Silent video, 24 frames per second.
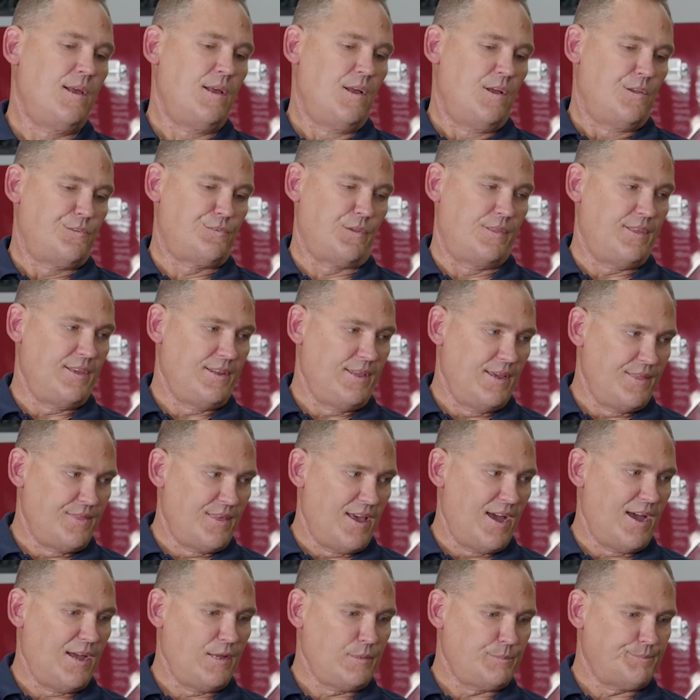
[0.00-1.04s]
So they did
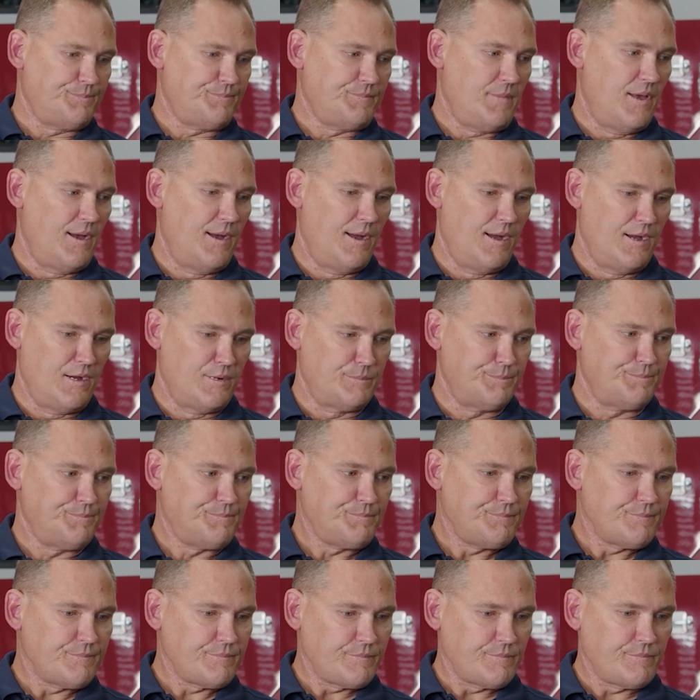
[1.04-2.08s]
that.
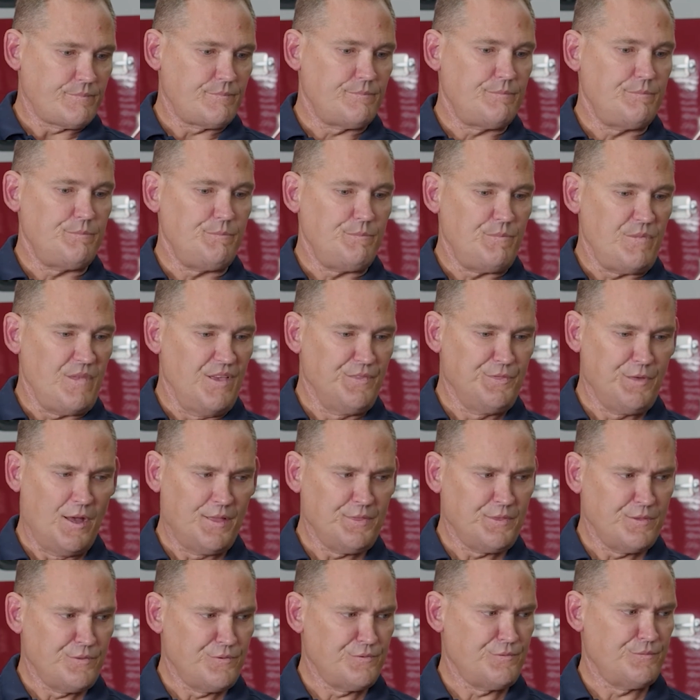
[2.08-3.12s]
Felt
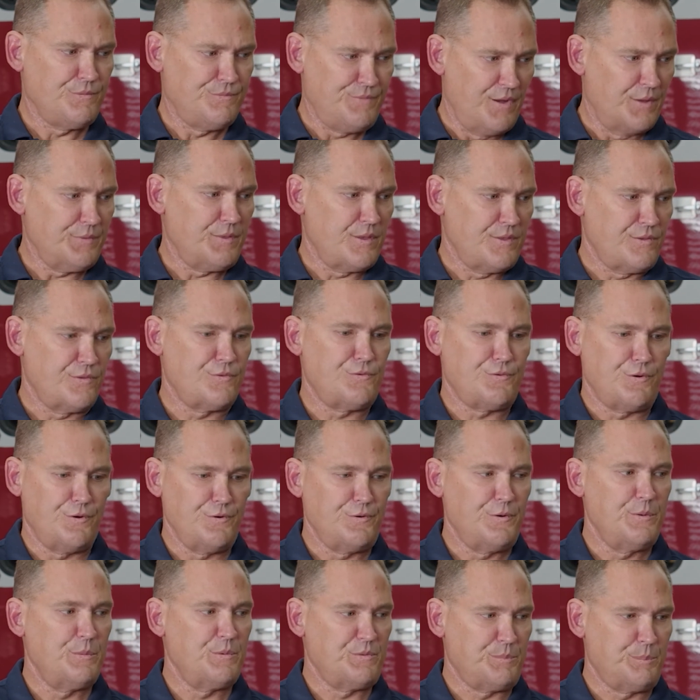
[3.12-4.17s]
that the
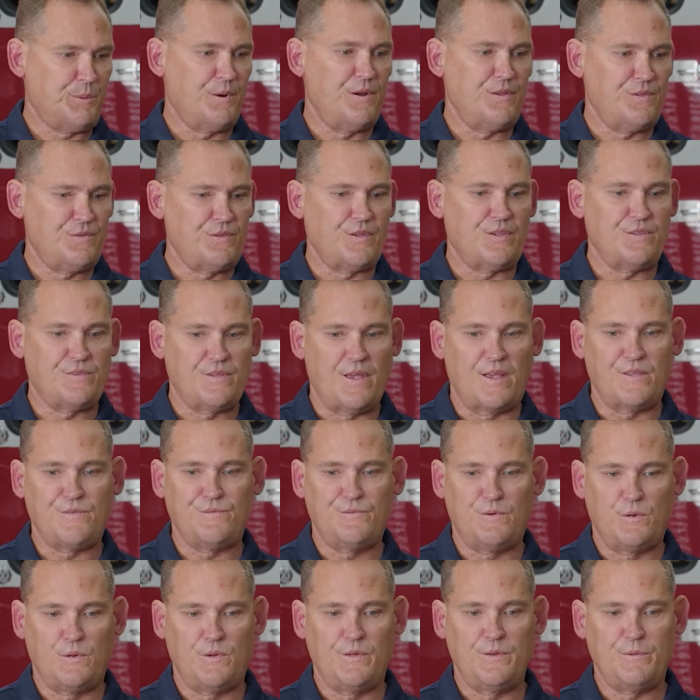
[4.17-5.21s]
surgery was pretty
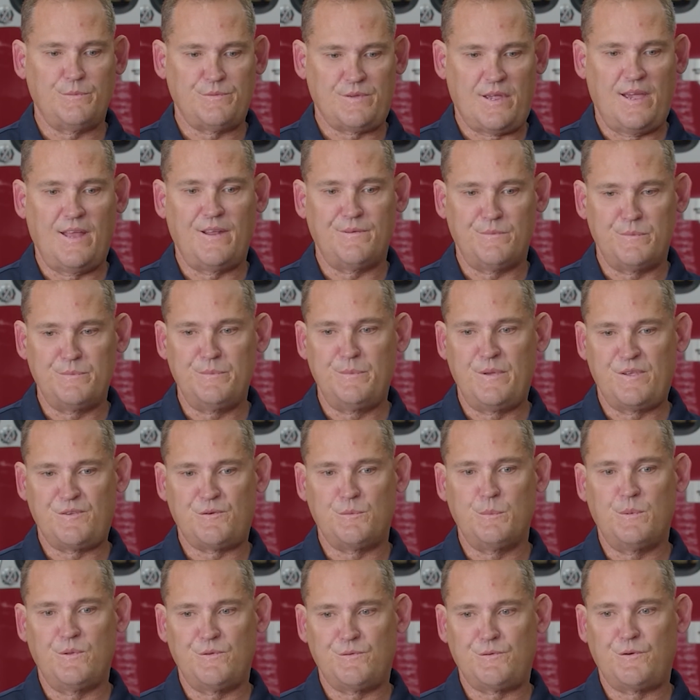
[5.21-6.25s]
successful. It was kind of a
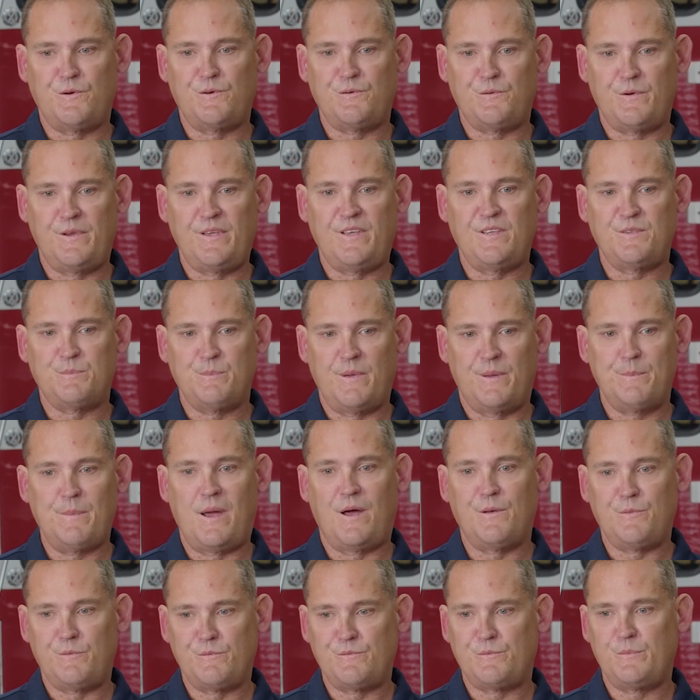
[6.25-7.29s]
miserable surgery because my
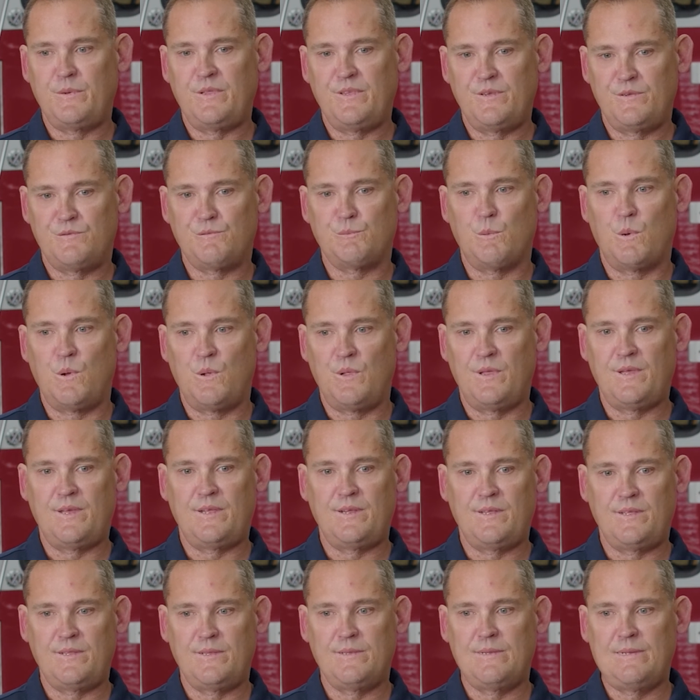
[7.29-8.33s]
mouth was really swollen,
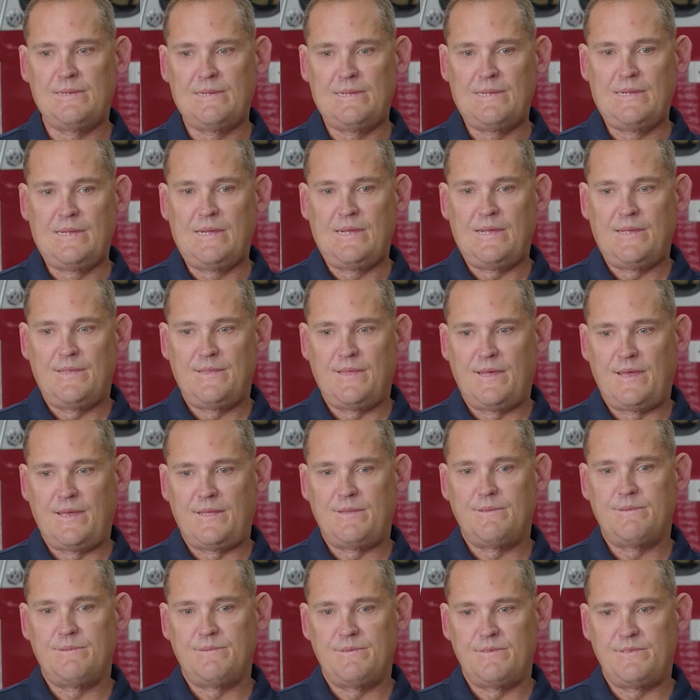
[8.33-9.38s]
and they
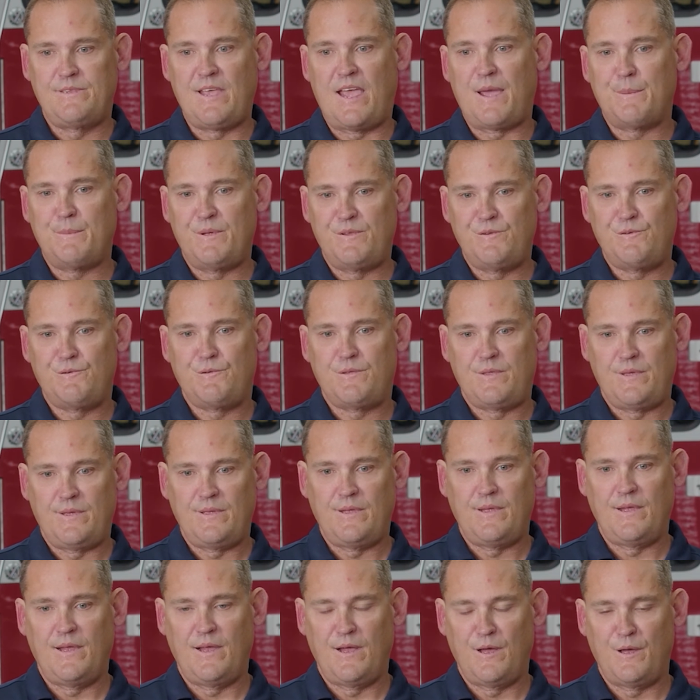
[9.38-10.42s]
damaged
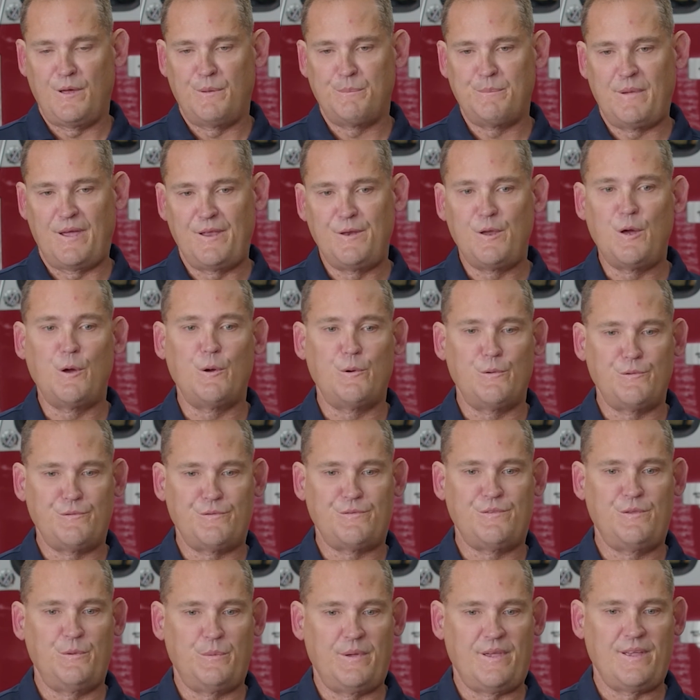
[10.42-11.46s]
my nose
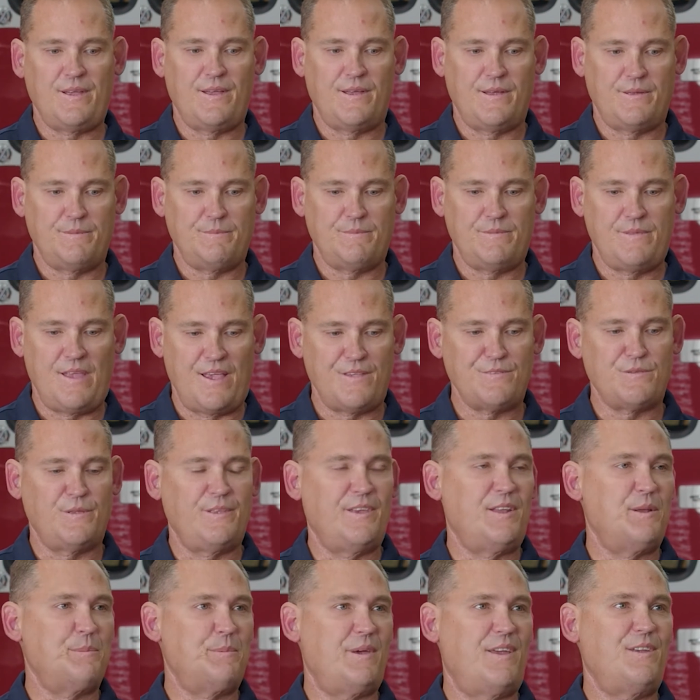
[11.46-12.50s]
doing a nasal
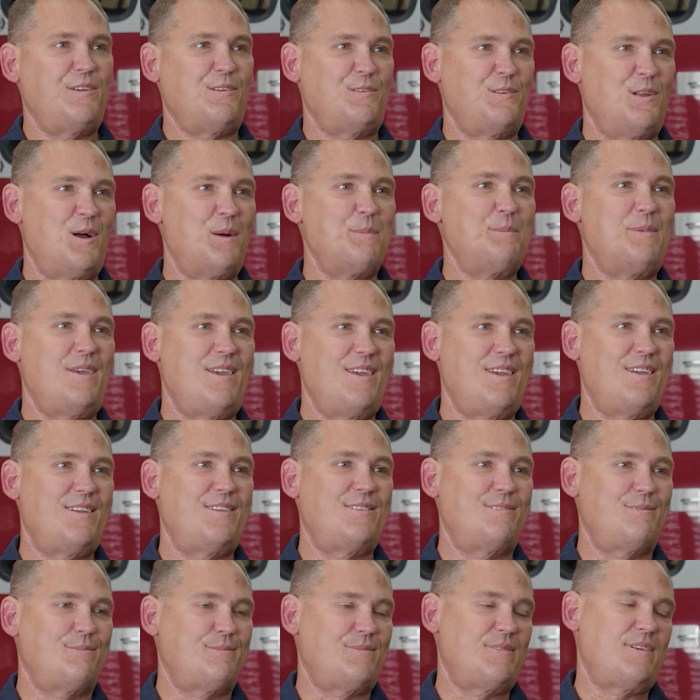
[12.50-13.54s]
intubation on me,
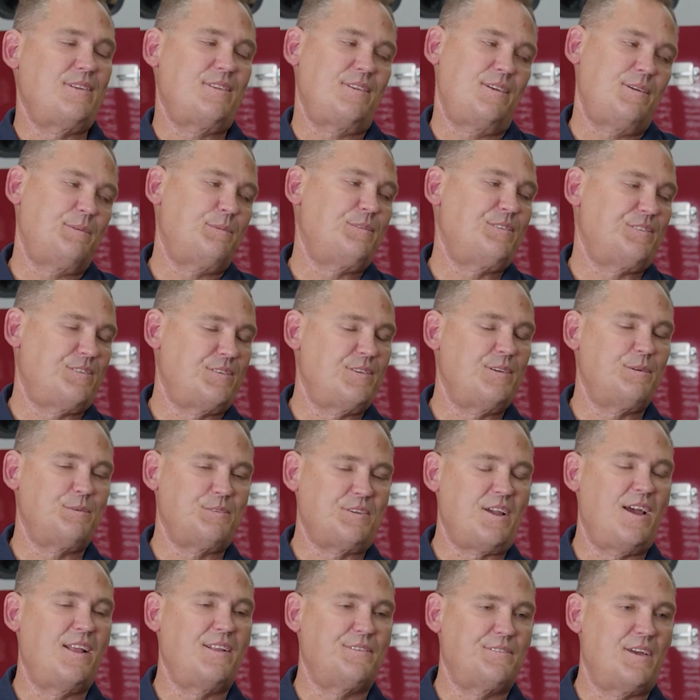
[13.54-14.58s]
and it was
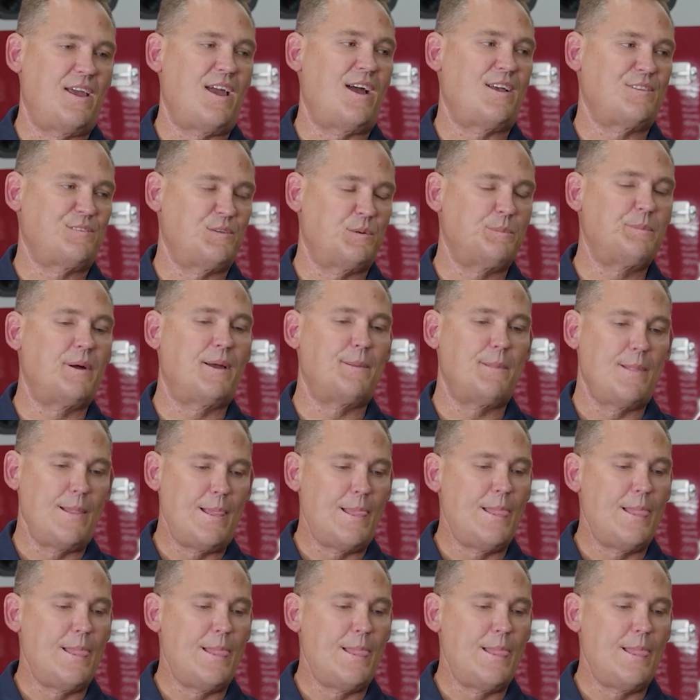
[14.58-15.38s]
kind of a hassle, but.